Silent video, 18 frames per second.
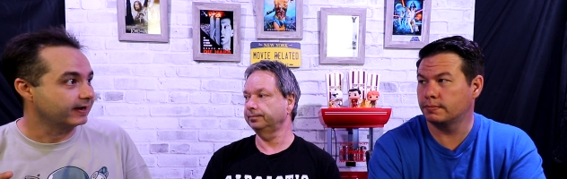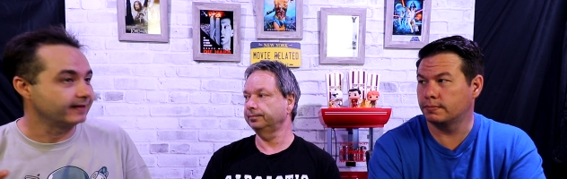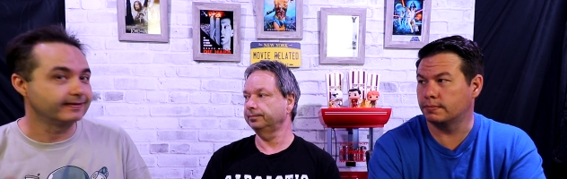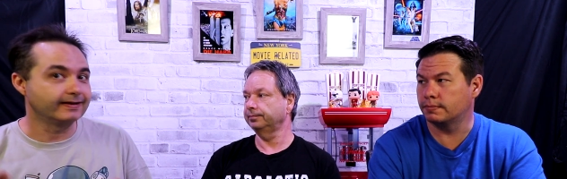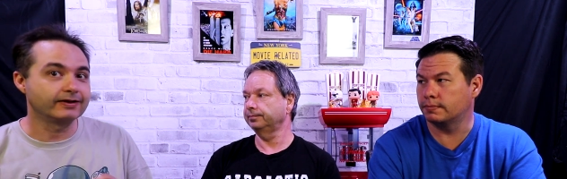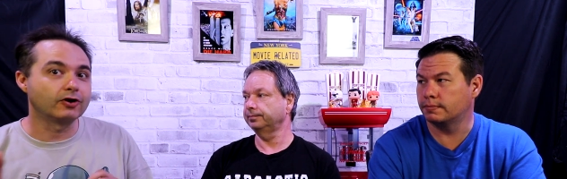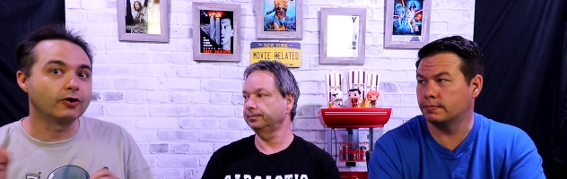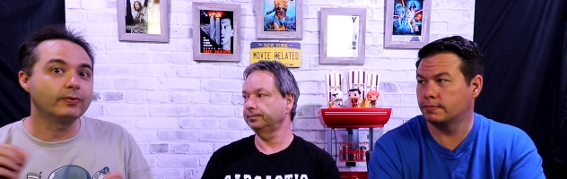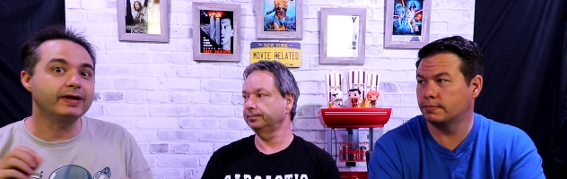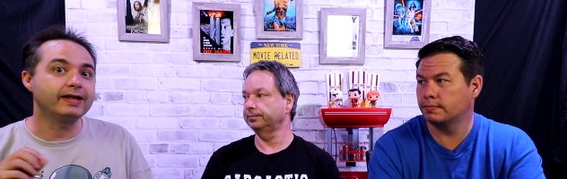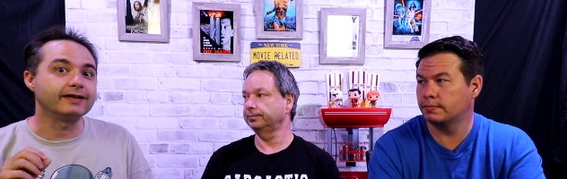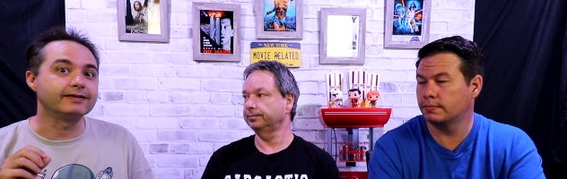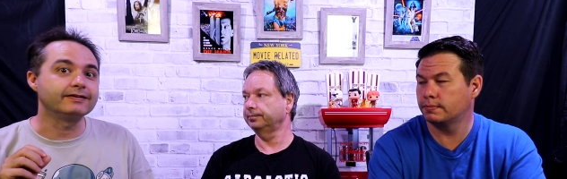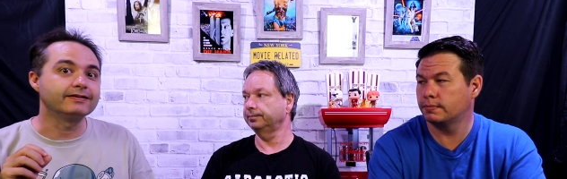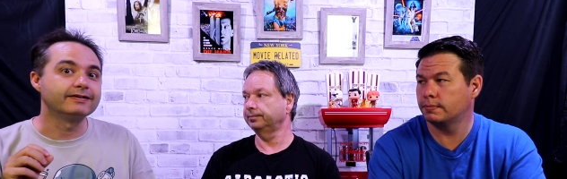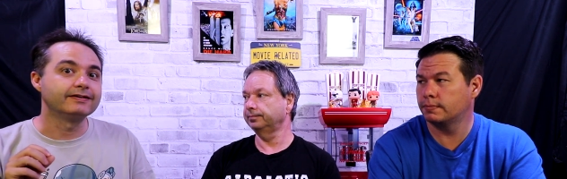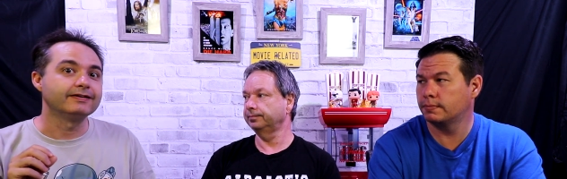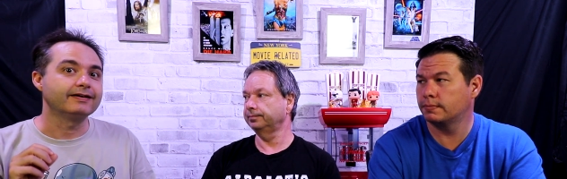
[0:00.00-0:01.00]
Speaker 1: and they mm-hmm. go
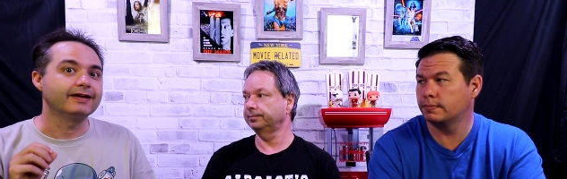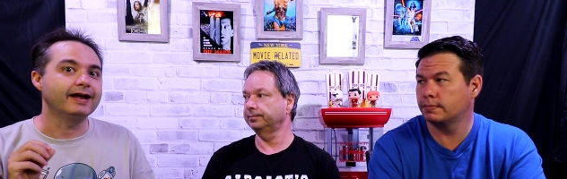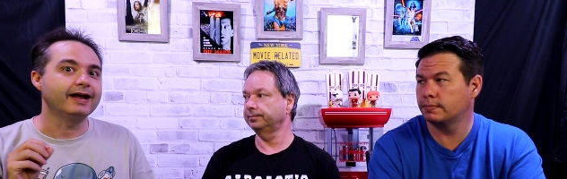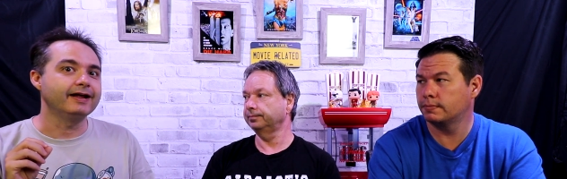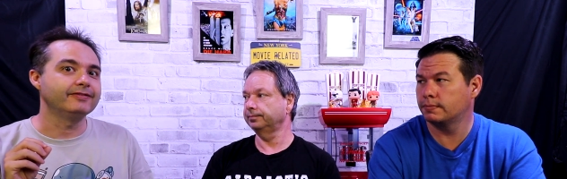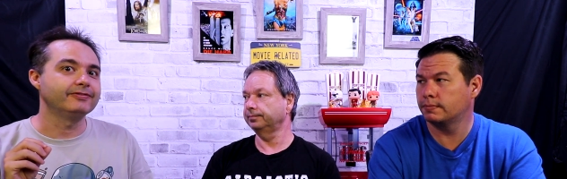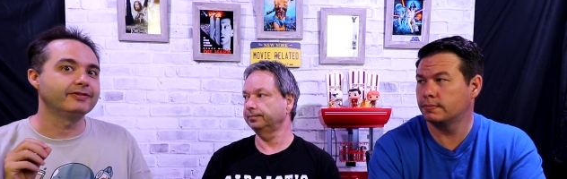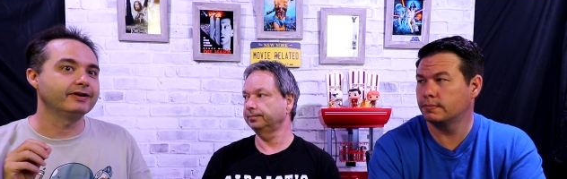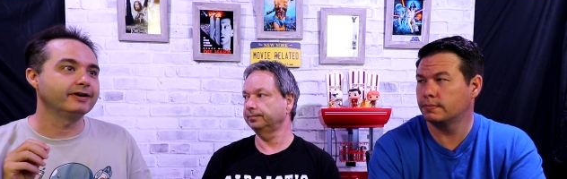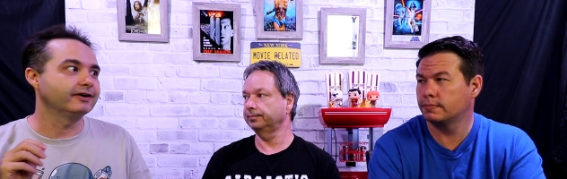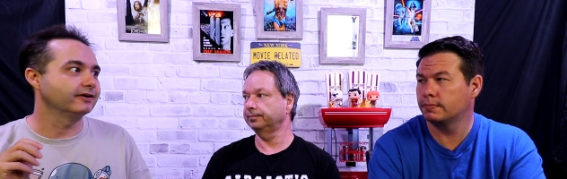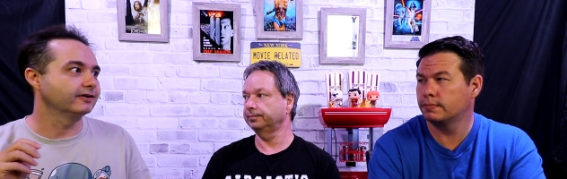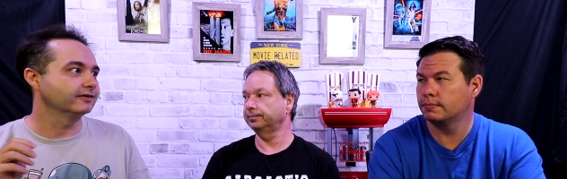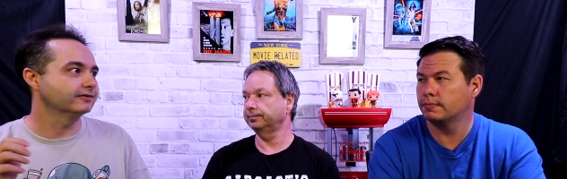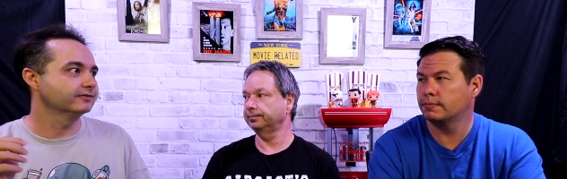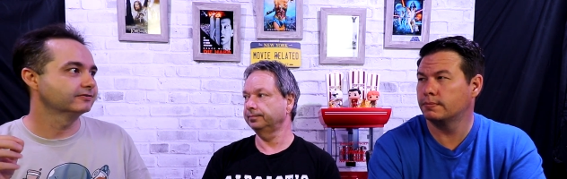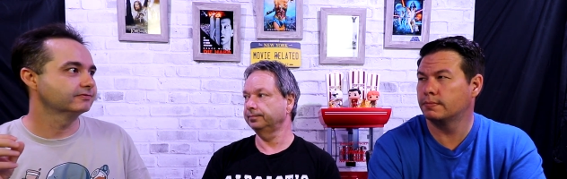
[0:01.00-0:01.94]
in, and they're.